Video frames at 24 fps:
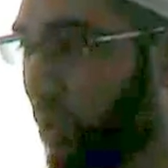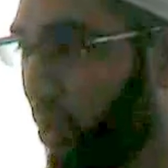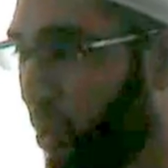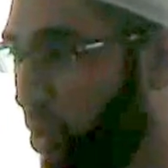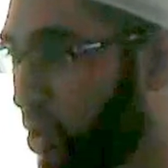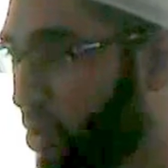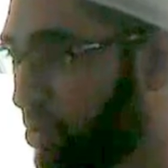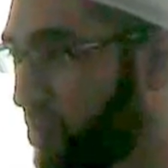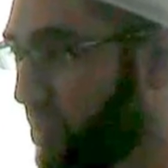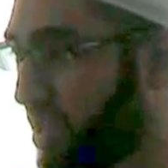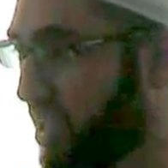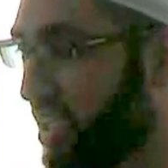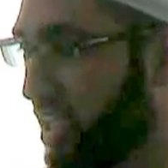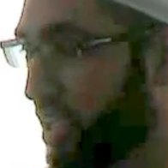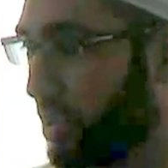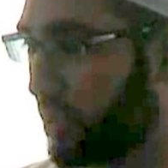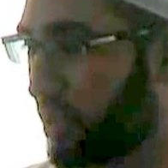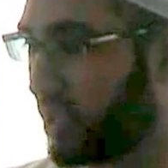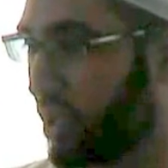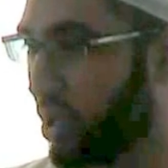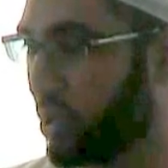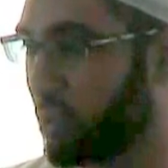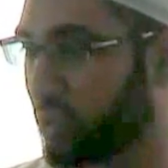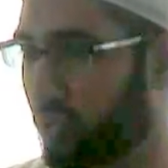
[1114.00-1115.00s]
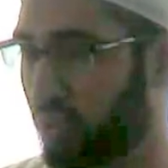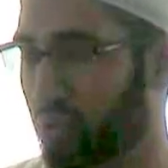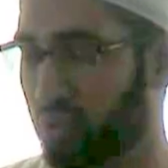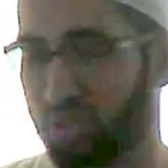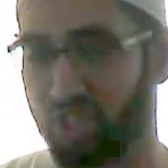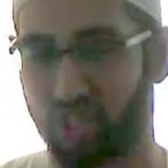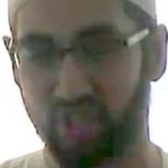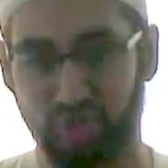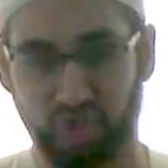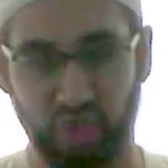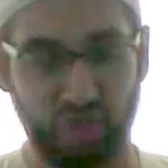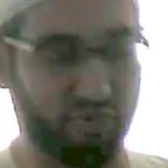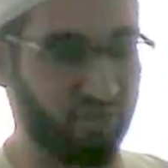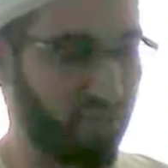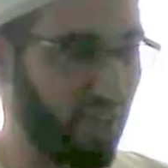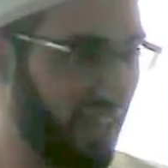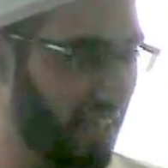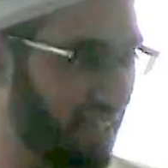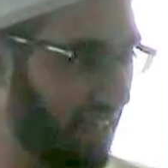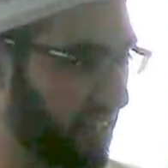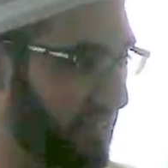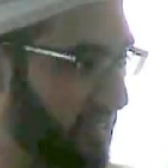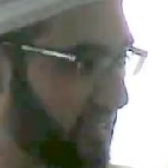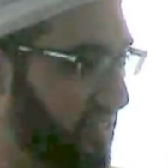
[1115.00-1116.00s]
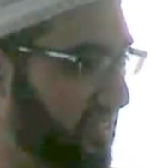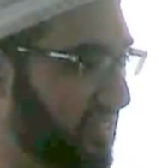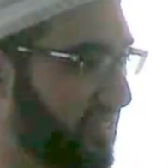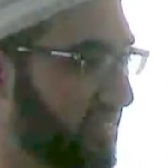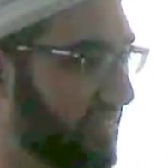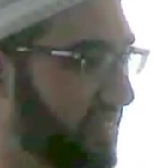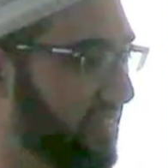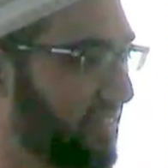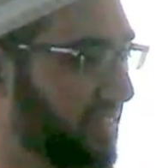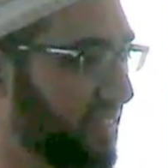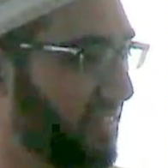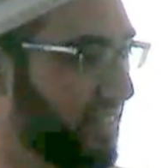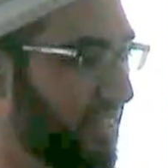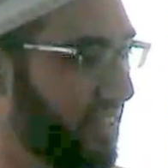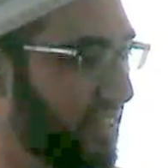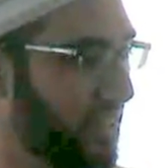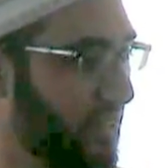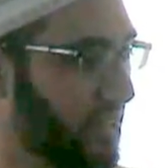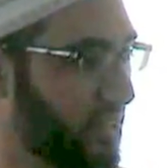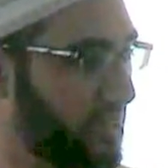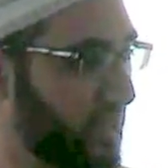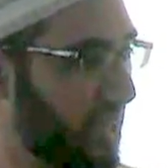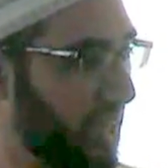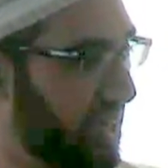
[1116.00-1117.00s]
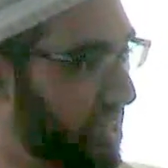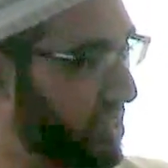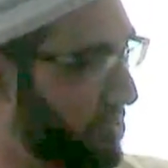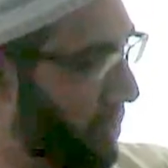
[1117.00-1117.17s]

home he would go to just on Fridays. So he had a